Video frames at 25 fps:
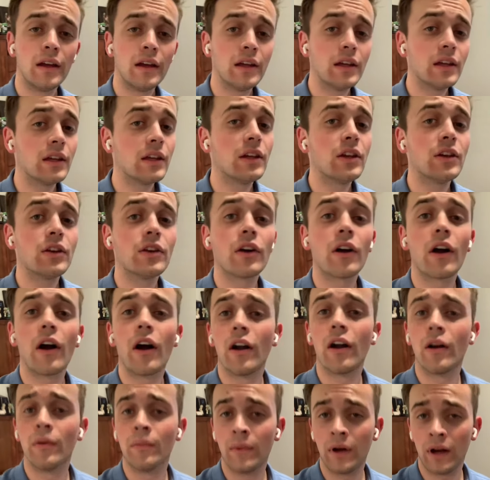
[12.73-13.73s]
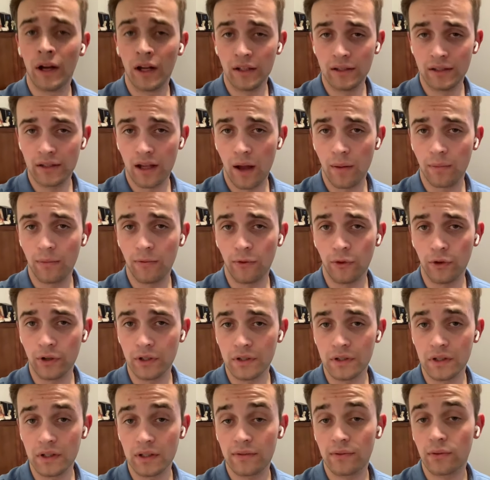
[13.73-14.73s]
Here are my top
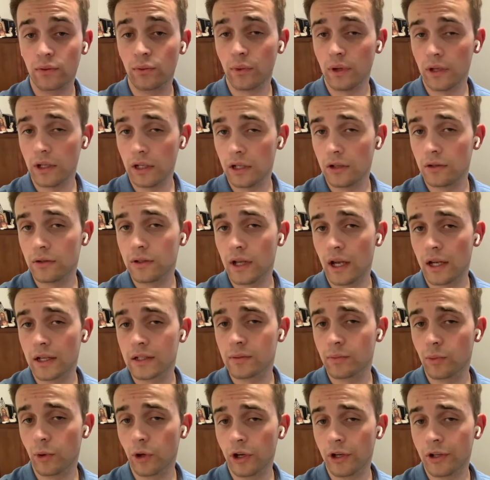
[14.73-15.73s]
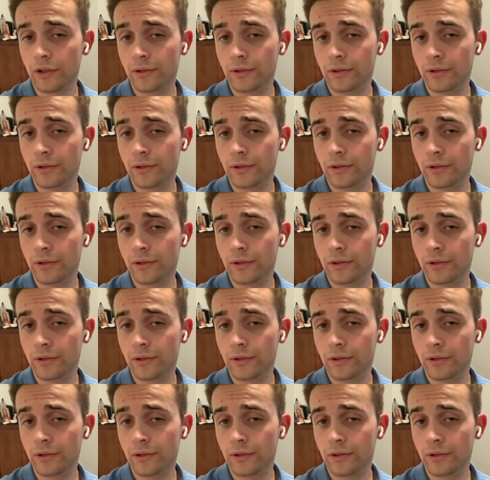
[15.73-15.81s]
voices for reading your textbook.